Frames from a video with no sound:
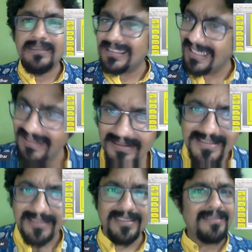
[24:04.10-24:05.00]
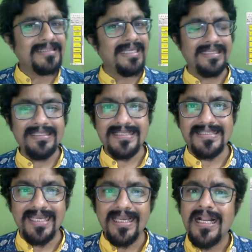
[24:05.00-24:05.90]
the characters are there, the setting is
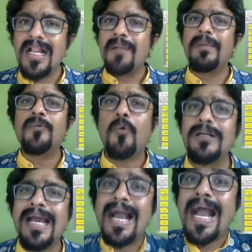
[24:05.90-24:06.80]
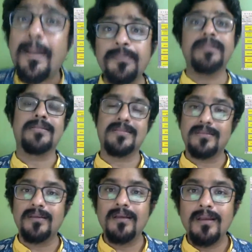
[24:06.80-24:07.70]
there, but what happens?
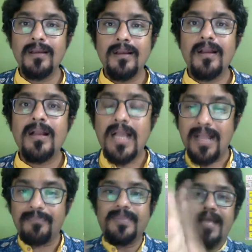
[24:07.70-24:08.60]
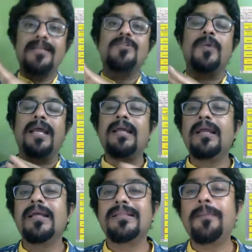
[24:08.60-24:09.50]
And that is where
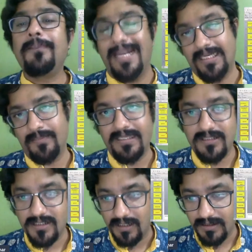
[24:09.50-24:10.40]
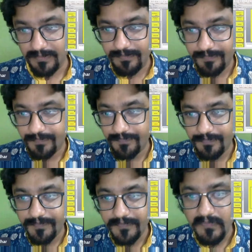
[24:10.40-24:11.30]
the pandemic struck.
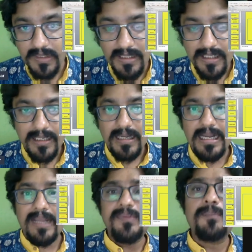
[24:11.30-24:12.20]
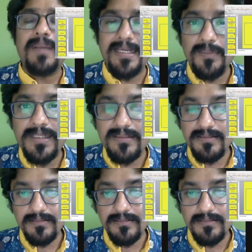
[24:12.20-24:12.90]
And the pandemic